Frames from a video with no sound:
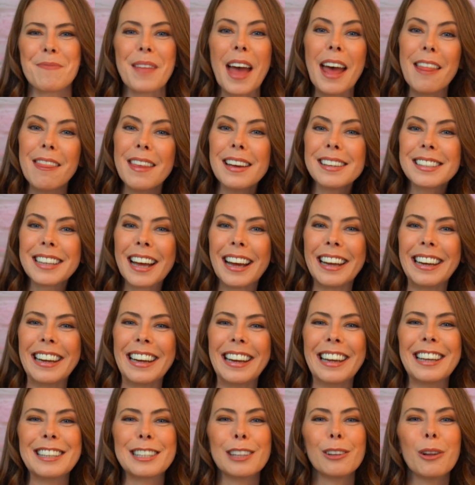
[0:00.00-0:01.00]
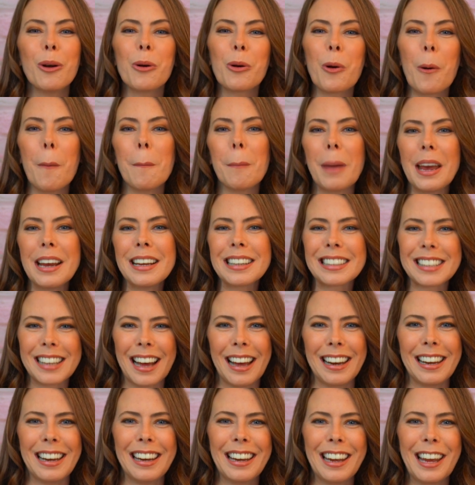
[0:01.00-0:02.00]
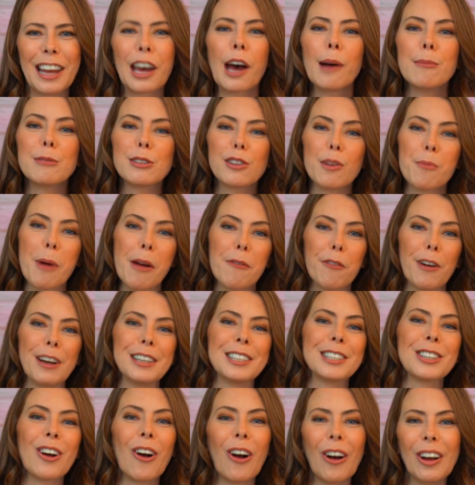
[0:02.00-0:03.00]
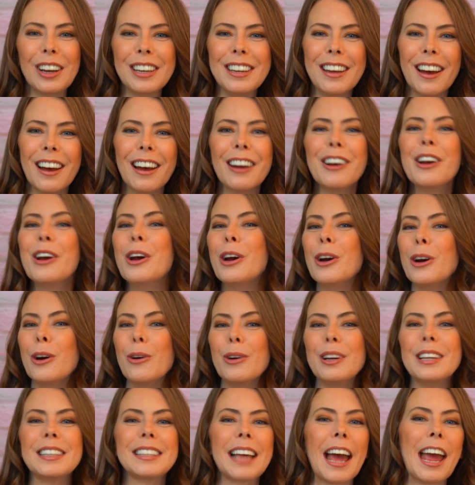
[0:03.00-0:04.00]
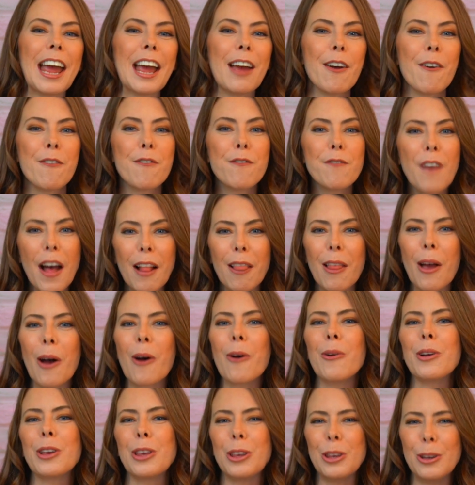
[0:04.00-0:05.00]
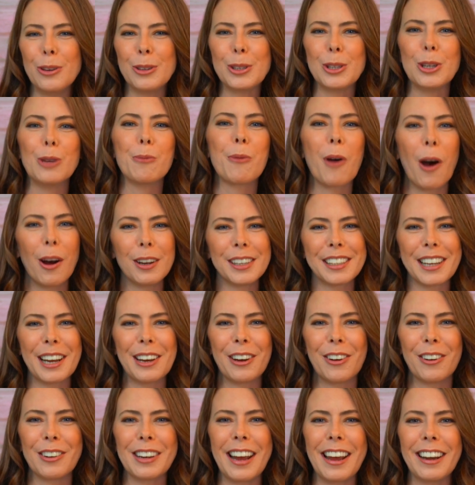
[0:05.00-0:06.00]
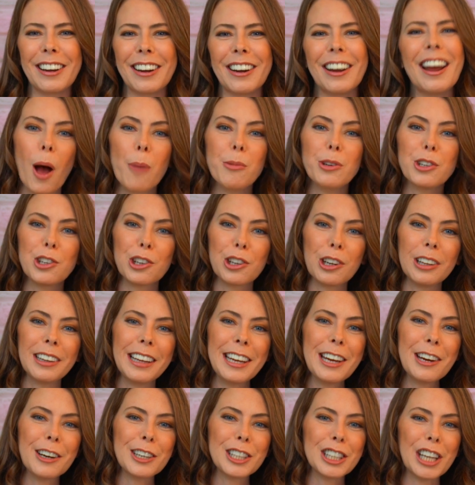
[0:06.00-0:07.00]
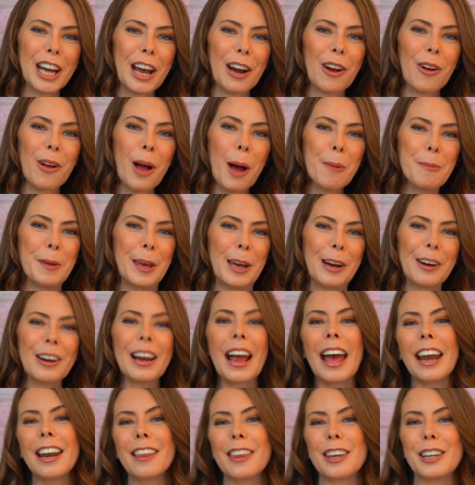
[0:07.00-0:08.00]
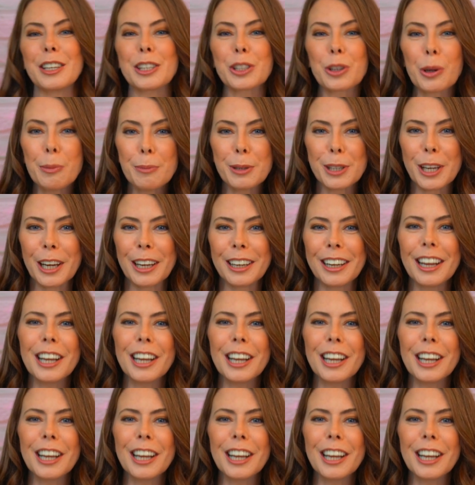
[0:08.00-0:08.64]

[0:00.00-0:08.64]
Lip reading: And this honey is local Minx honey. It comes from my friend Tanya, who is a fellow YouTube content creator. I'll be sure to link her channel up here and in the description.